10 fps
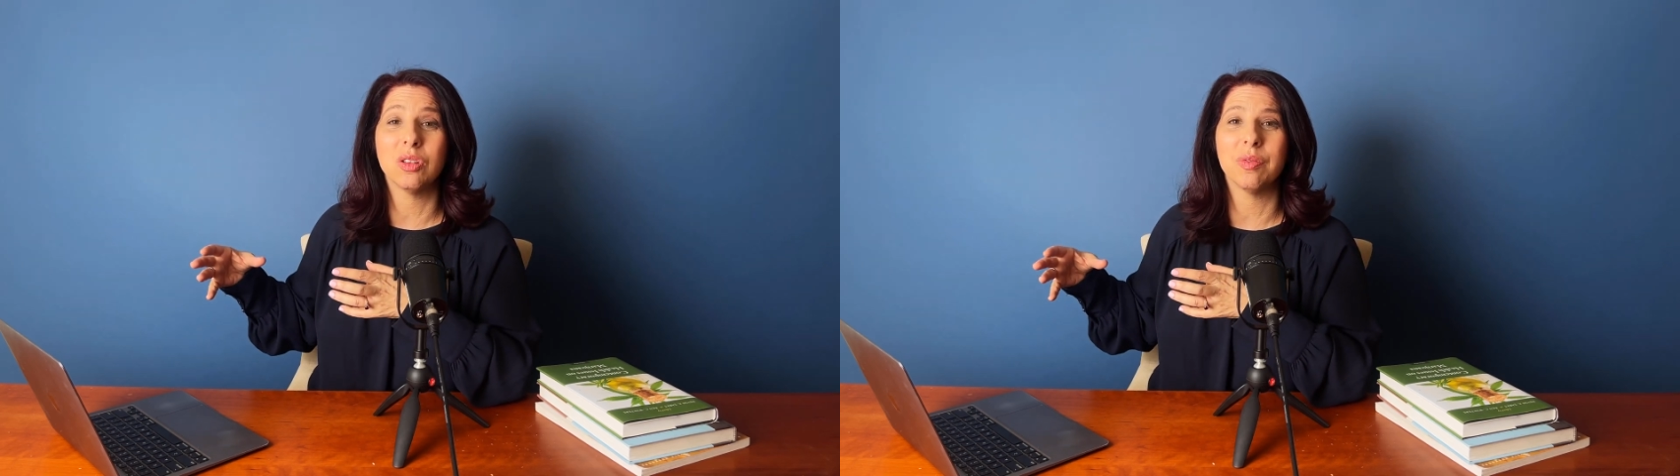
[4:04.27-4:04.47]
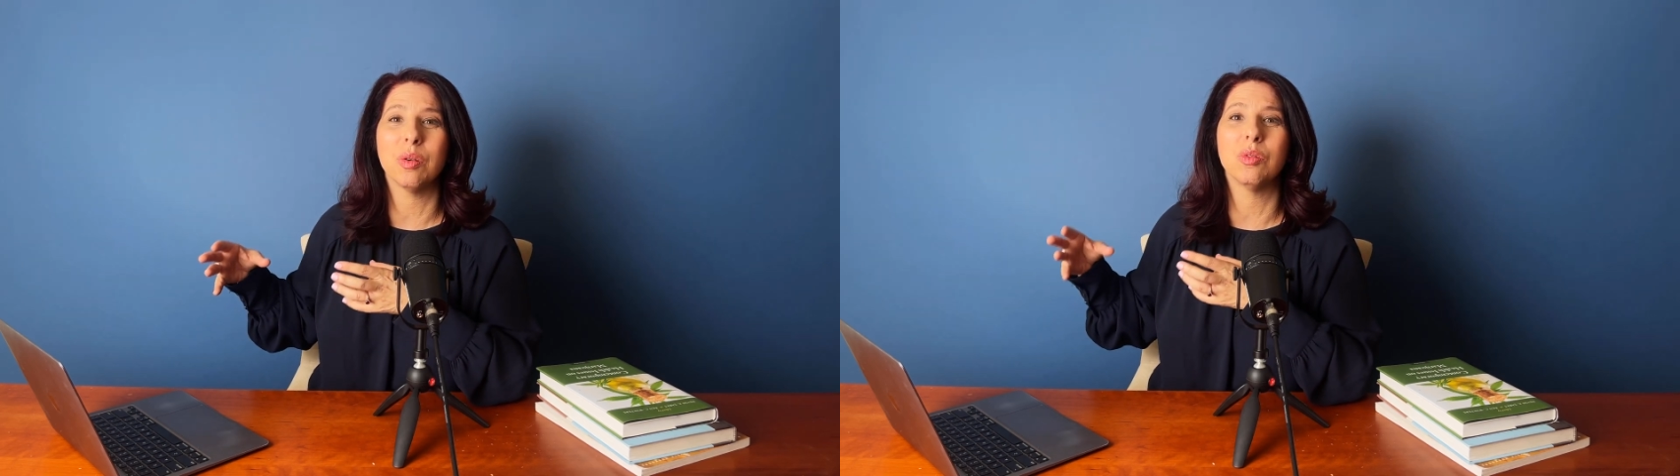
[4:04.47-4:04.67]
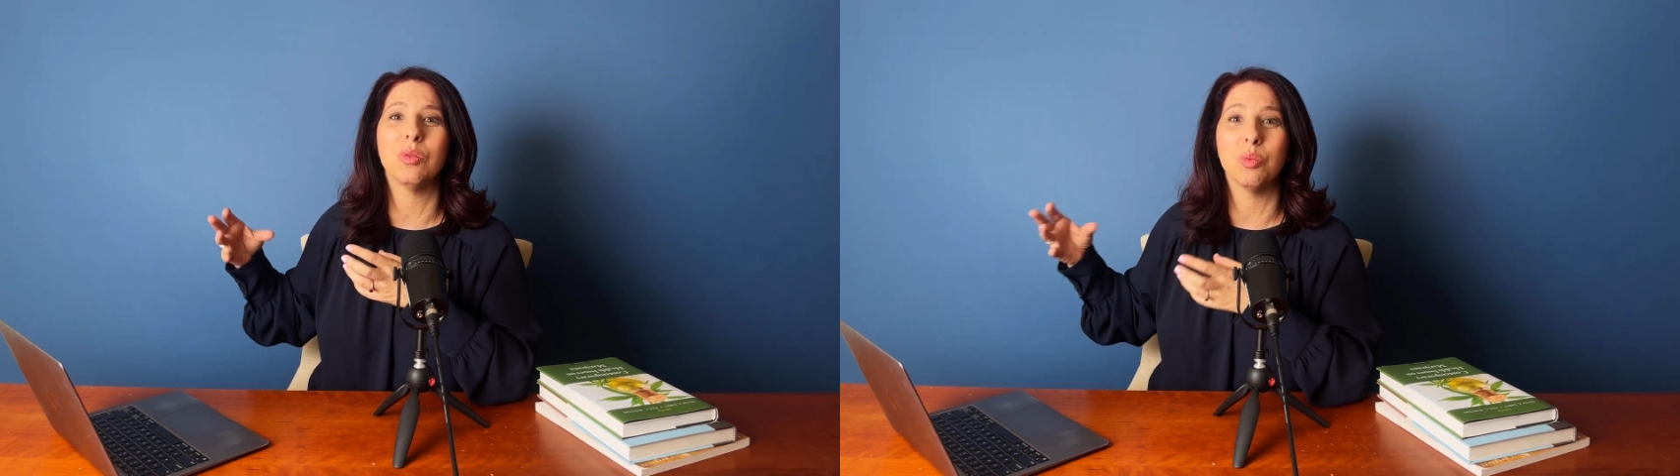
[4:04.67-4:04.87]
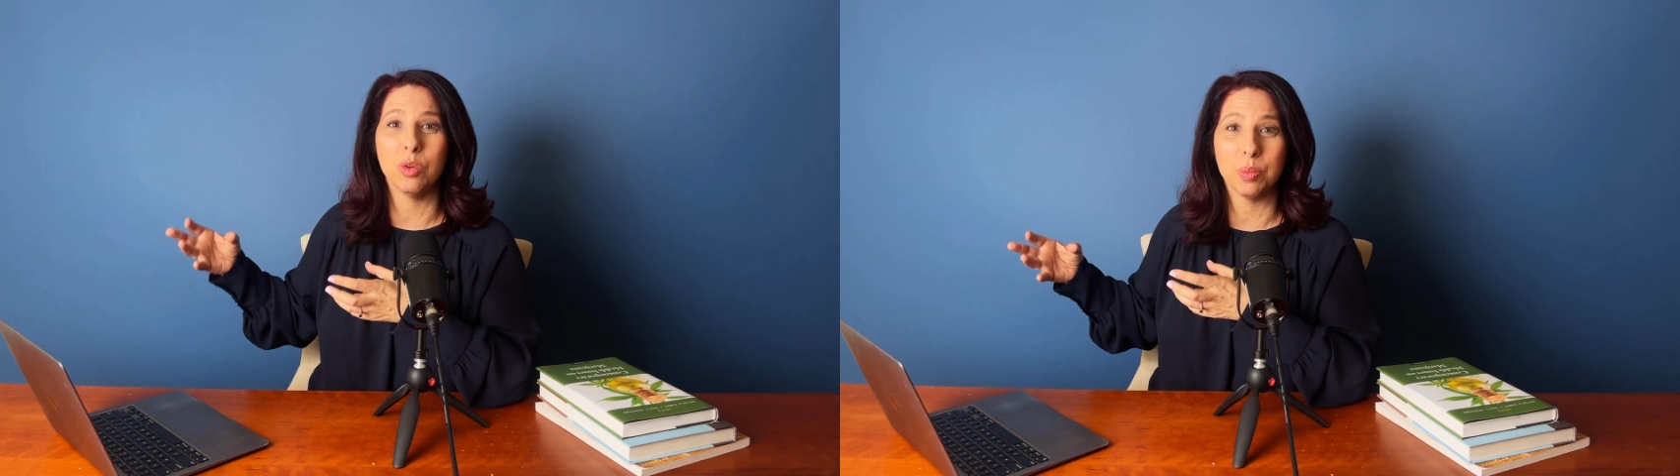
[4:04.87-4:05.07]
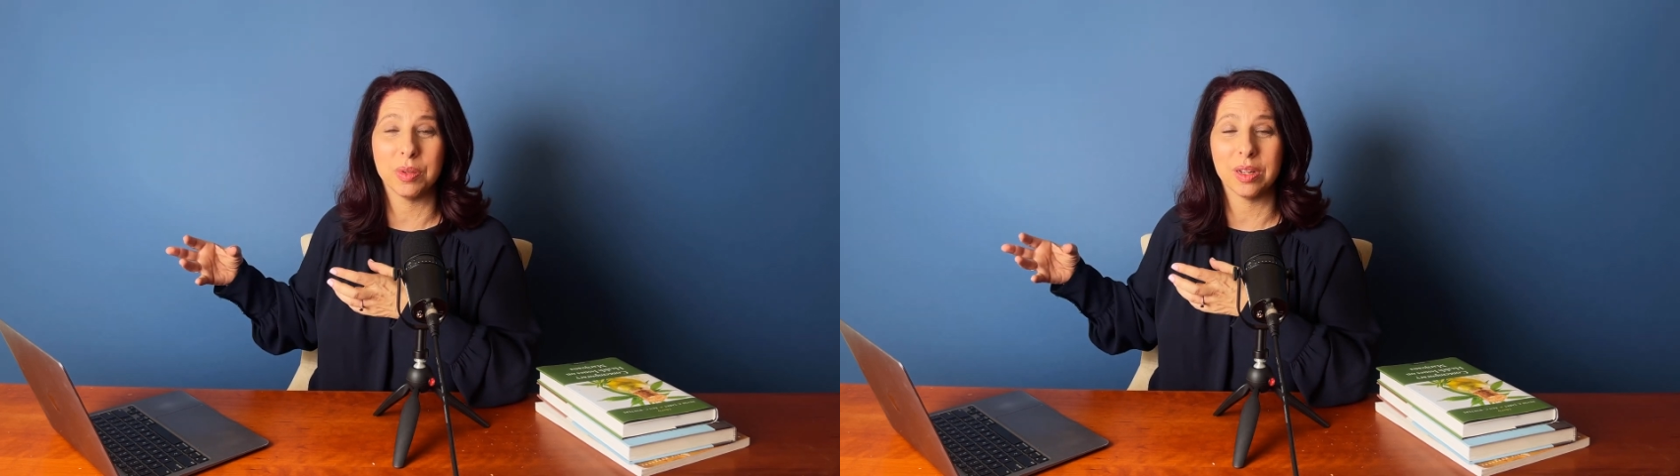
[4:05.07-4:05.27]
of those
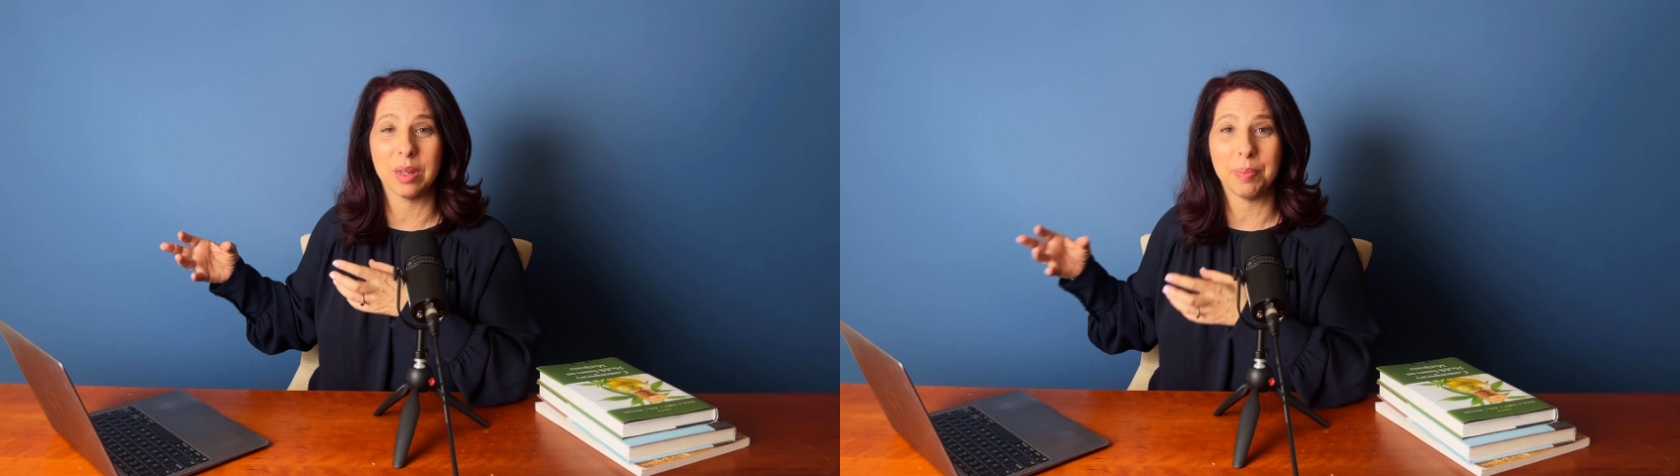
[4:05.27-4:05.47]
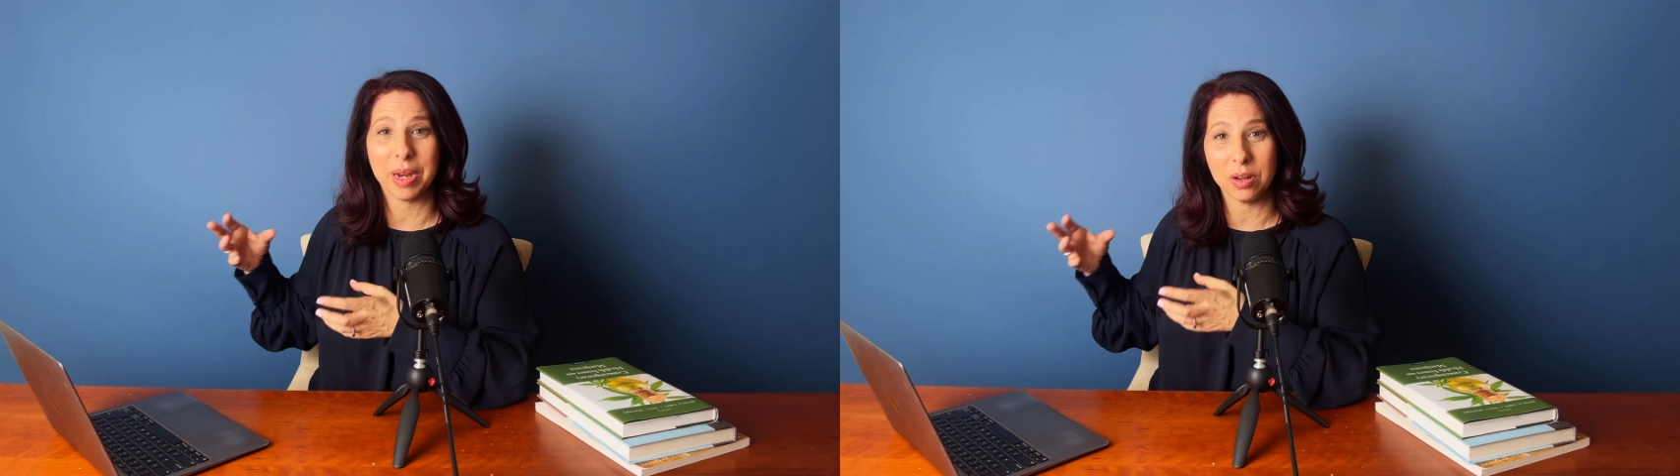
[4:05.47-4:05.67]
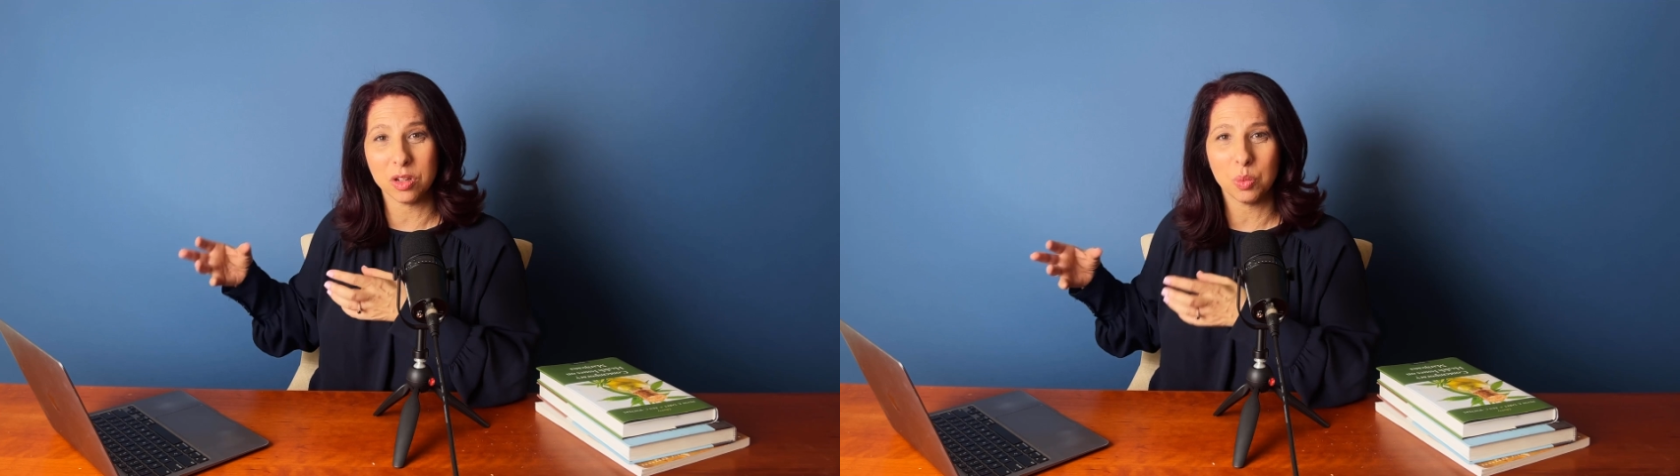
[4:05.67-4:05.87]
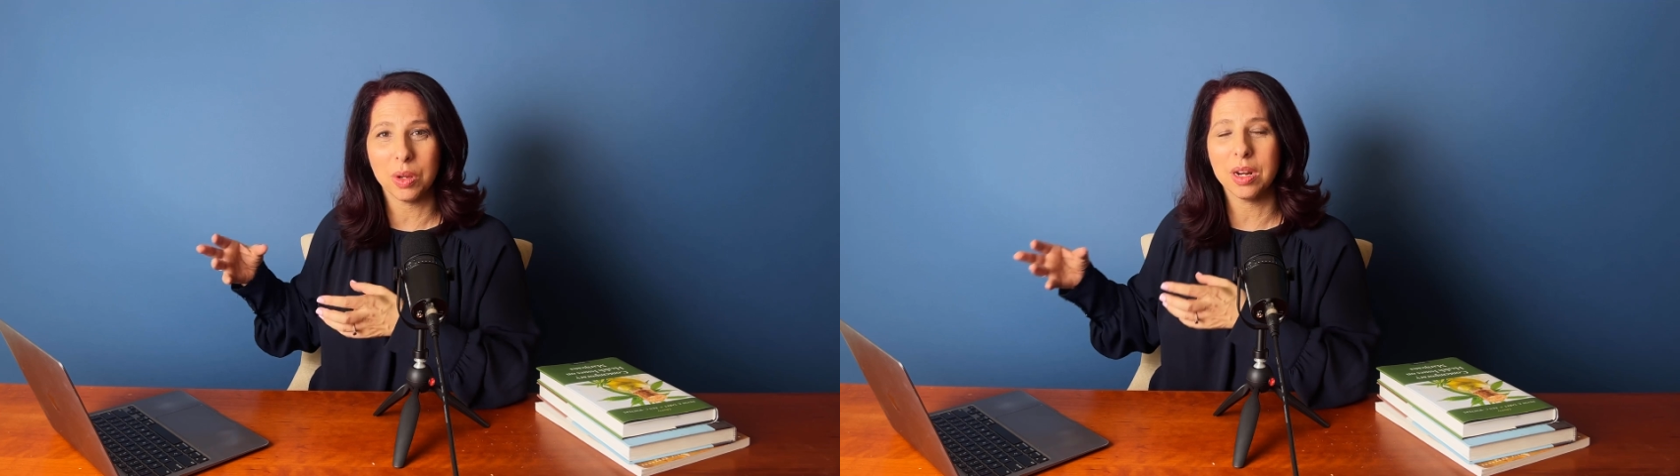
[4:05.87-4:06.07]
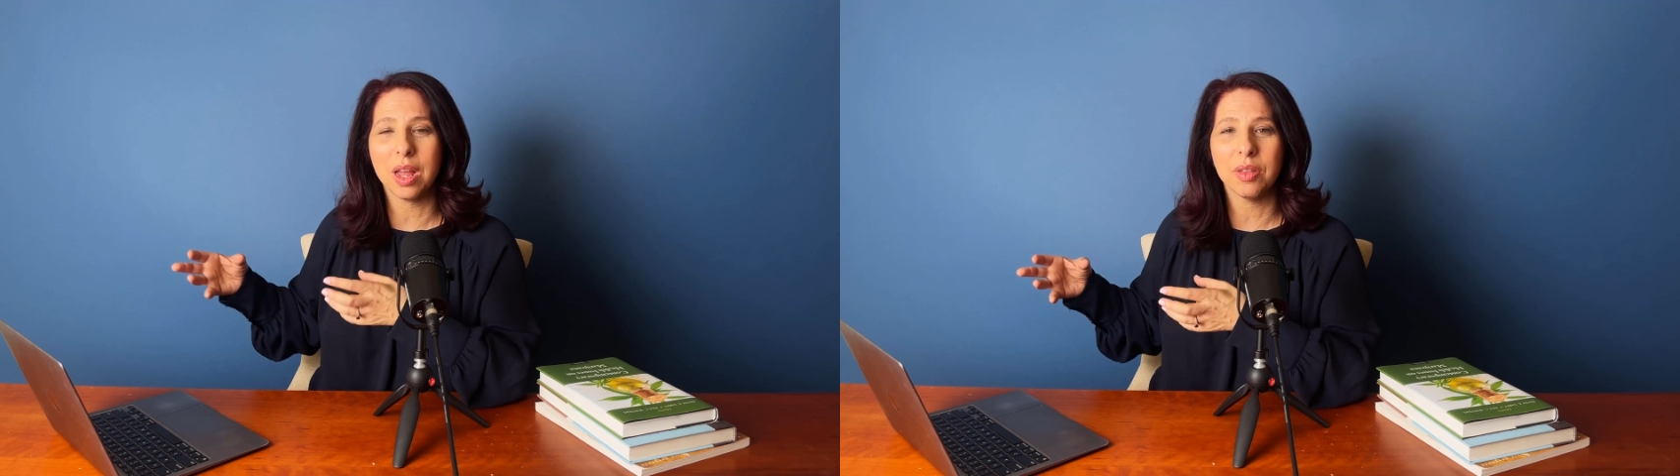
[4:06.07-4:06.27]
groups to compare to
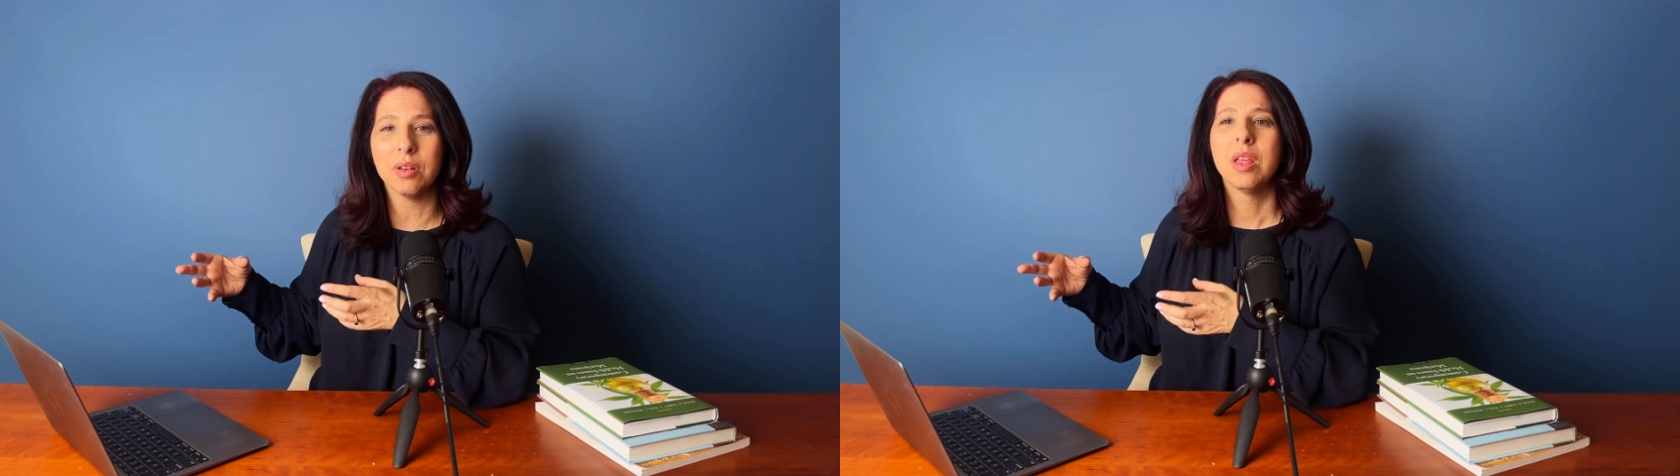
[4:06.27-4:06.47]
one another,